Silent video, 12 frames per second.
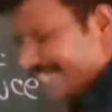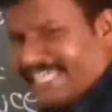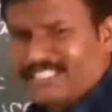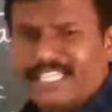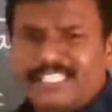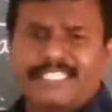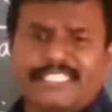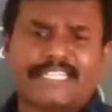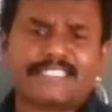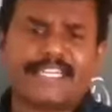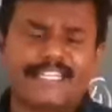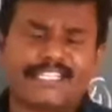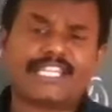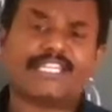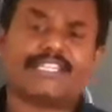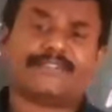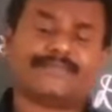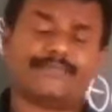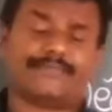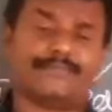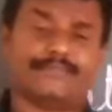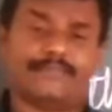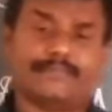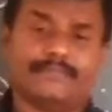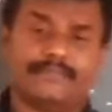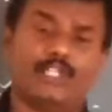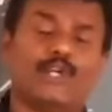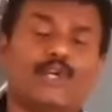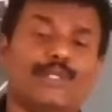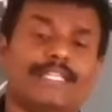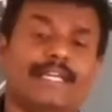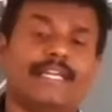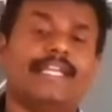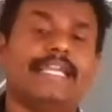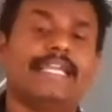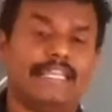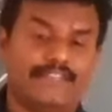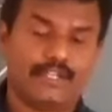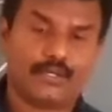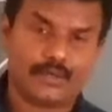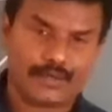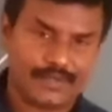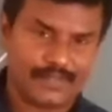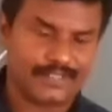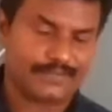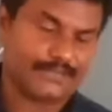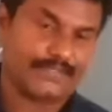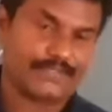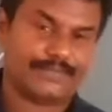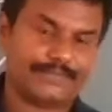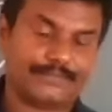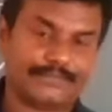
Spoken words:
Death is certainty in all the living organisms.